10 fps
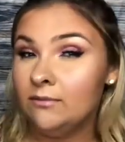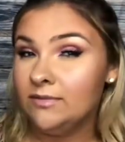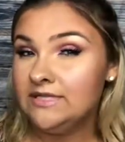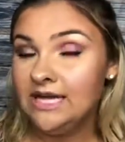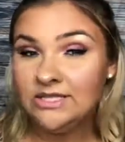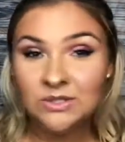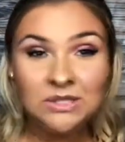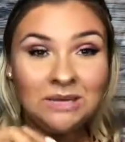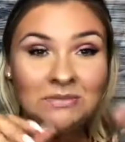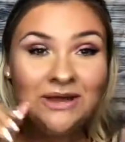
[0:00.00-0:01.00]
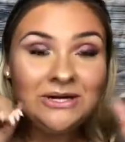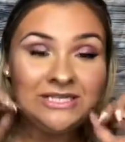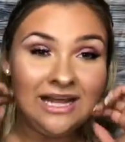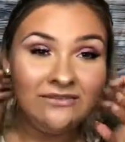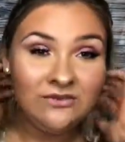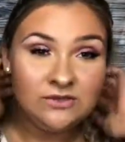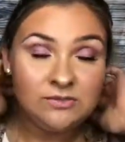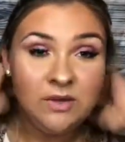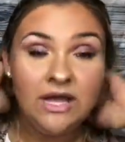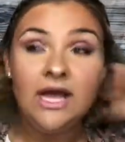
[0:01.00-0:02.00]
Besides those like minor snafus,
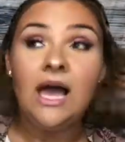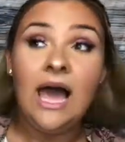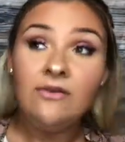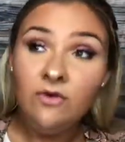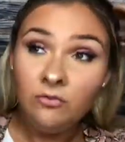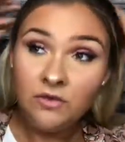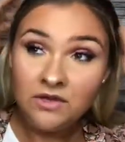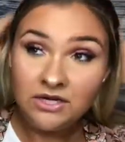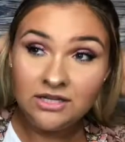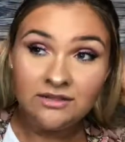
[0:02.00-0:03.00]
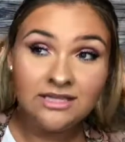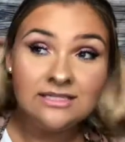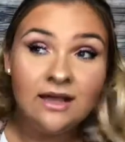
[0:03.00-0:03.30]
but I feel really good in this.